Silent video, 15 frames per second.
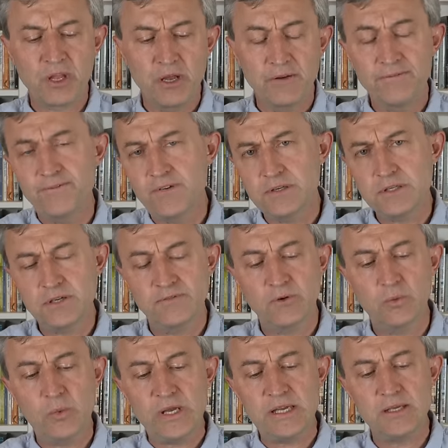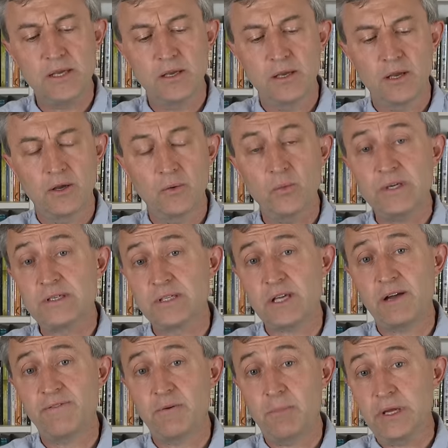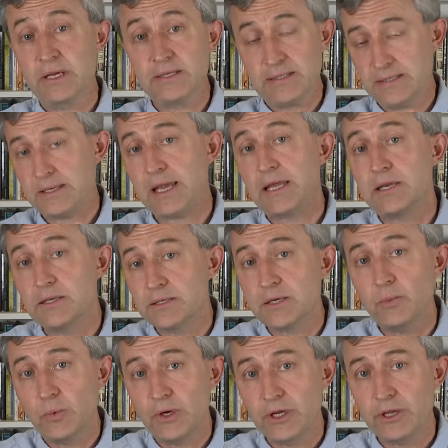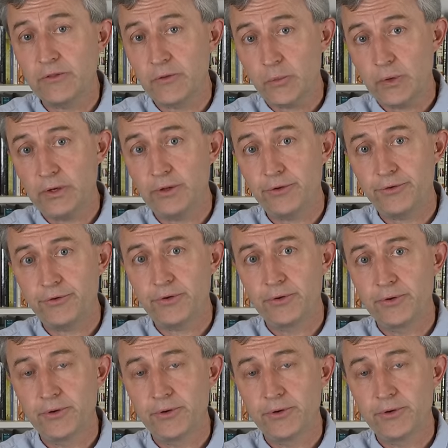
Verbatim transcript: First of all, we suffer because Satan is at work in the world.